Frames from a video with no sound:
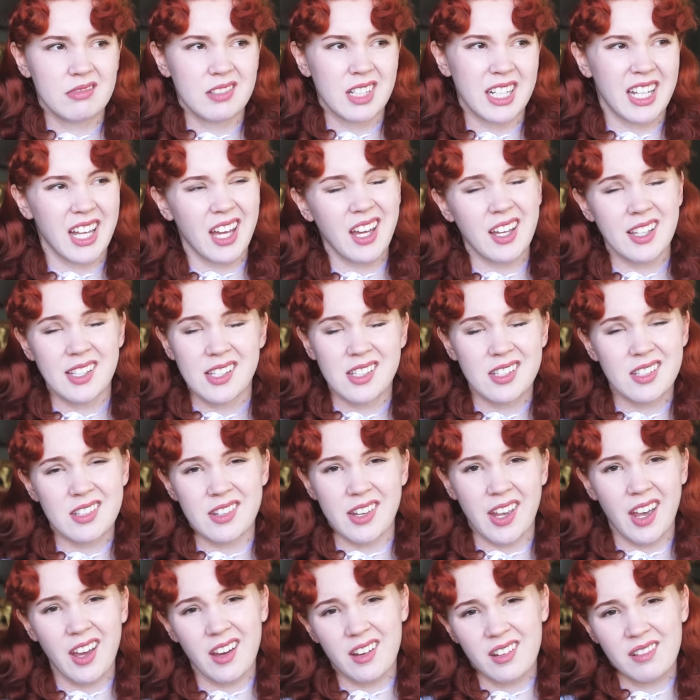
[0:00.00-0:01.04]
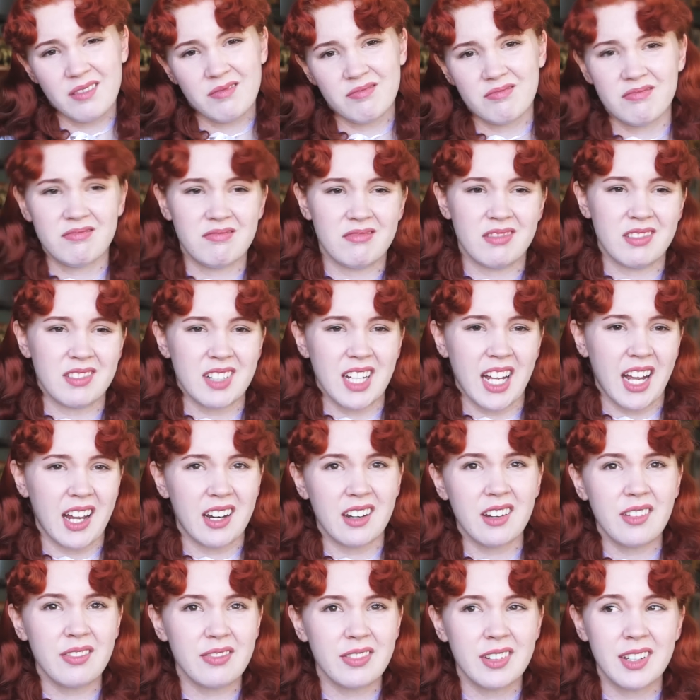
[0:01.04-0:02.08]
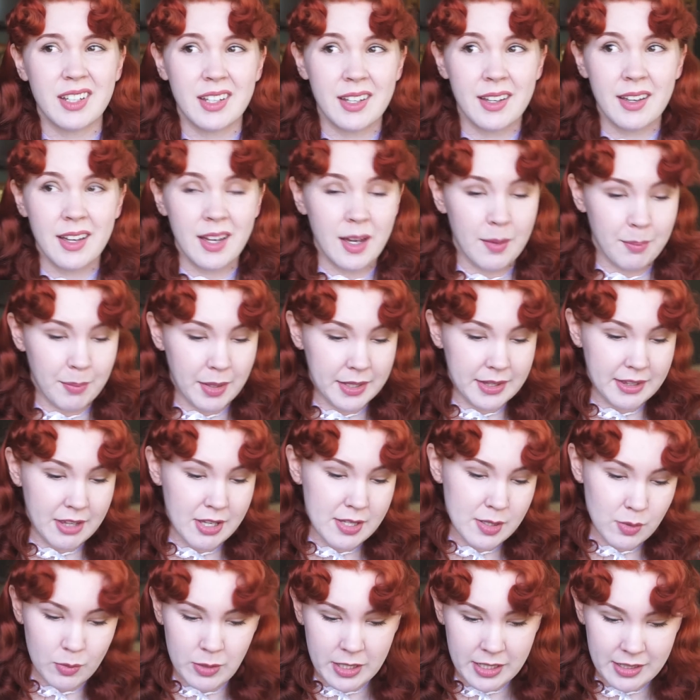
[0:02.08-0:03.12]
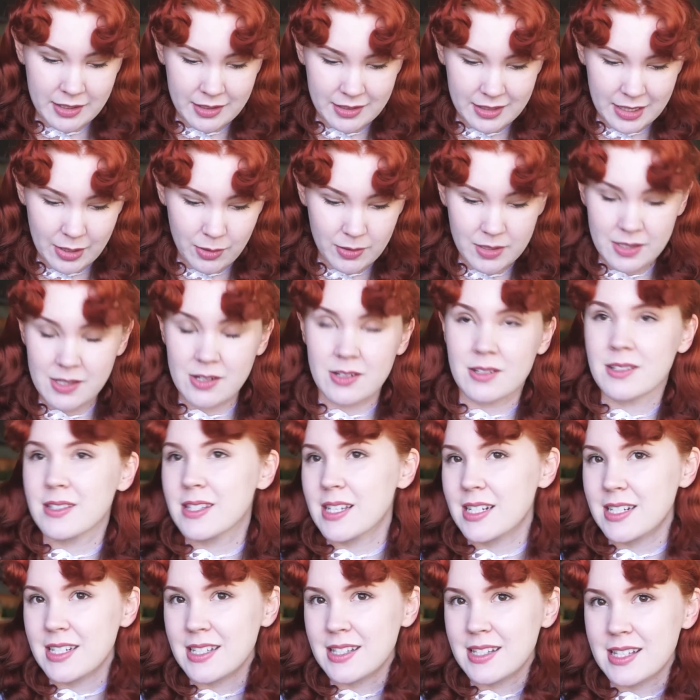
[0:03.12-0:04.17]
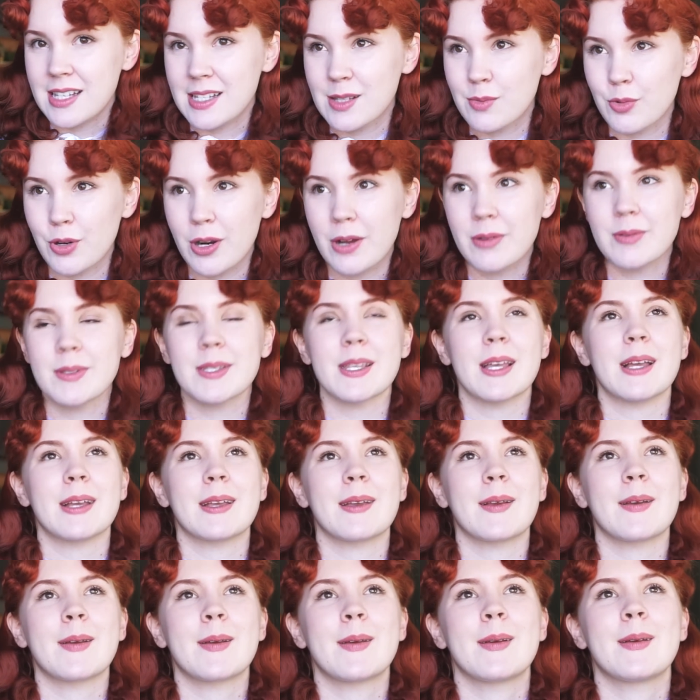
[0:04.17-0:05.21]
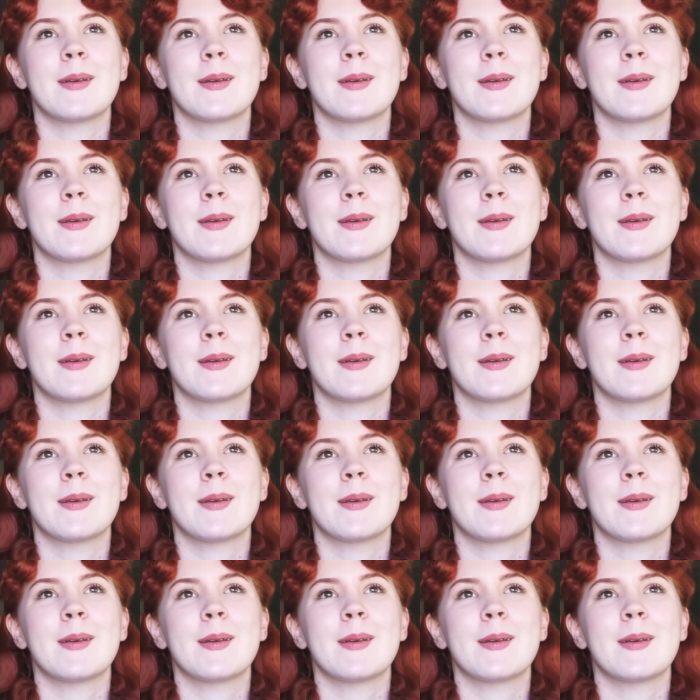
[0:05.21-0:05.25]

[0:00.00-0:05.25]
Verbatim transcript: I guess, yeah, kind of. But this one, there were certain sentences where I was like,